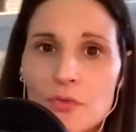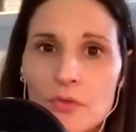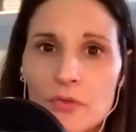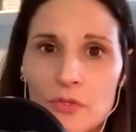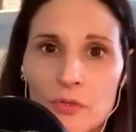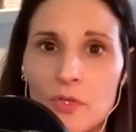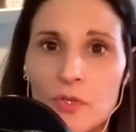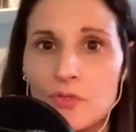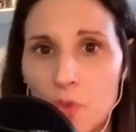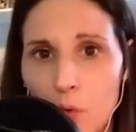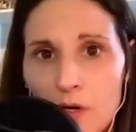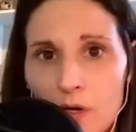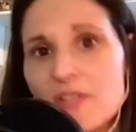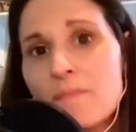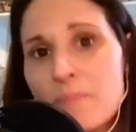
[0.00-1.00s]
unit
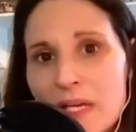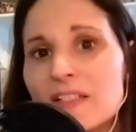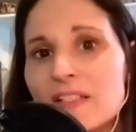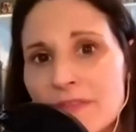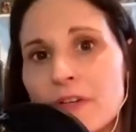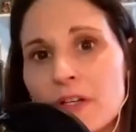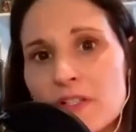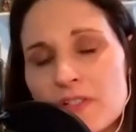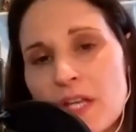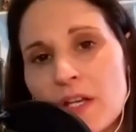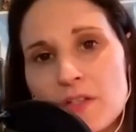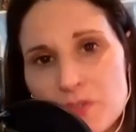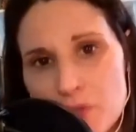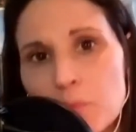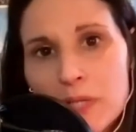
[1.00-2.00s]
door is a big difference than
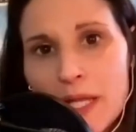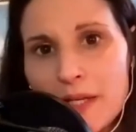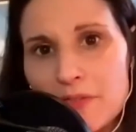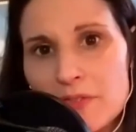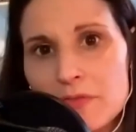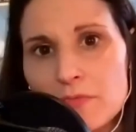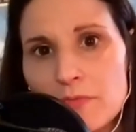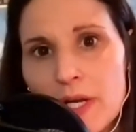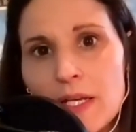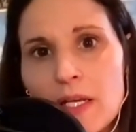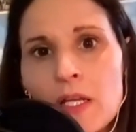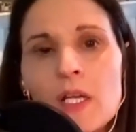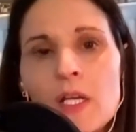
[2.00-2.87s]
a duplex, right?